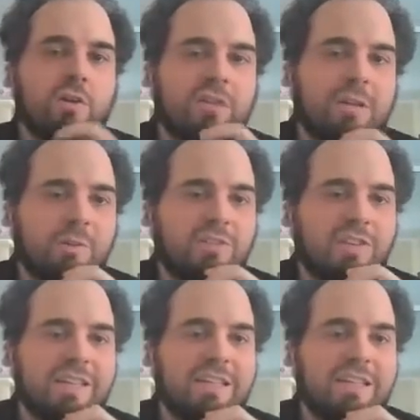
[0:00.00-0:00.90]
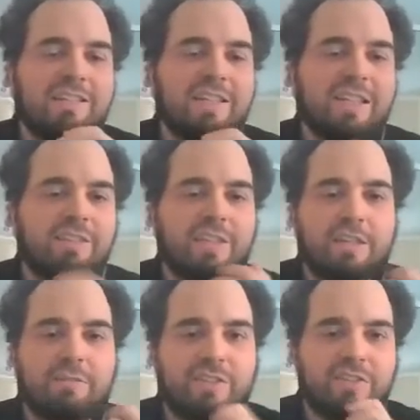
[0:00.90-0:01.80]
Also, I would say that in a data
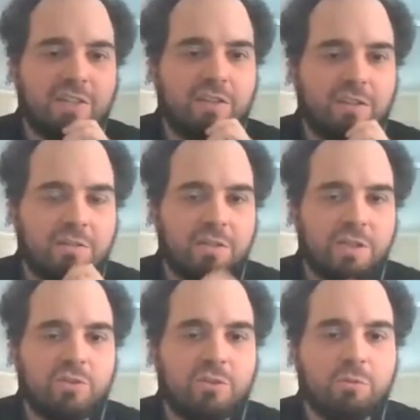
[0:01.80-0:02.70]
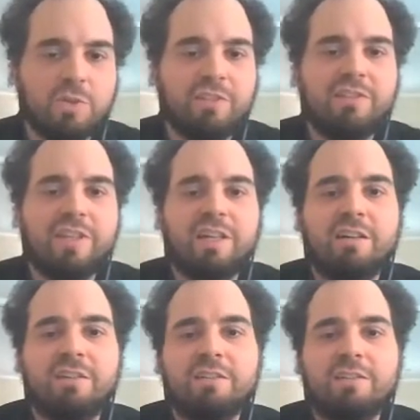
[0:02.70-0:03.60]
center, we still use tools that
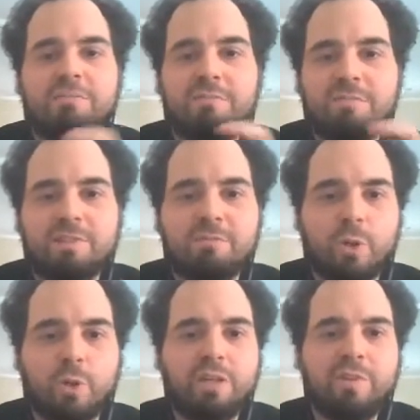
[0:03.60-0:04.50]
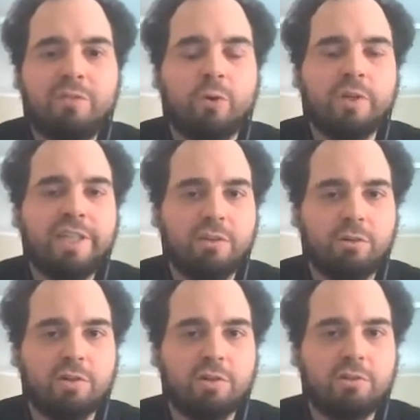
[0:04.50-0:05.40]
are working with
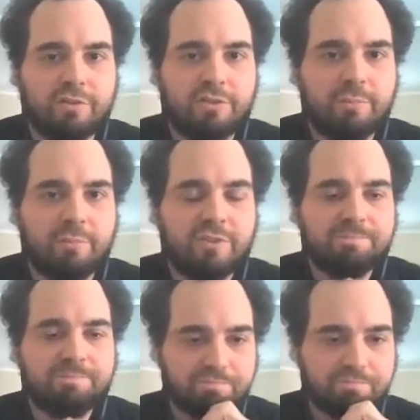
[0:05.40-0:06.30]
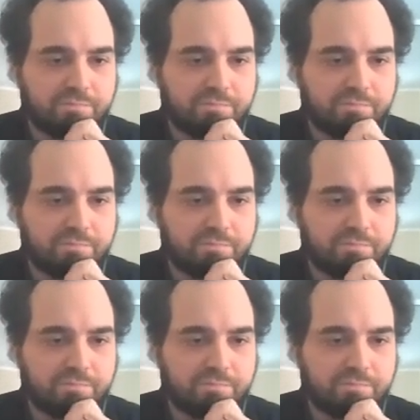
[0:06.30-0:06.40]
40-year-old concepts.